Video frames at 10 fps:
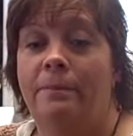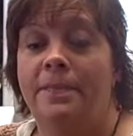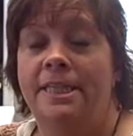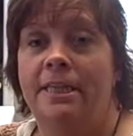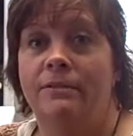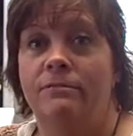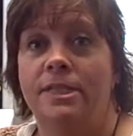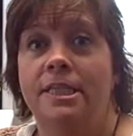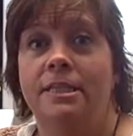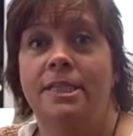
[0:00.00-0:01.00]
My son
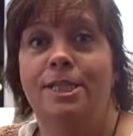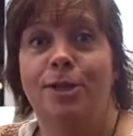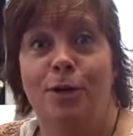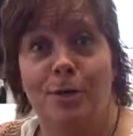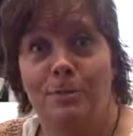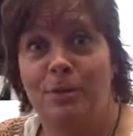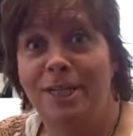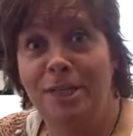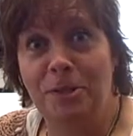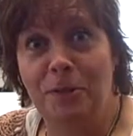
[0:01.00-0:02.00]
recently started
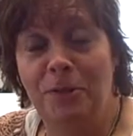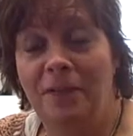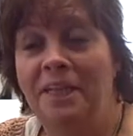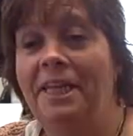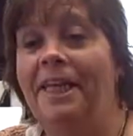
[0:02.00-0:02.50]
preschool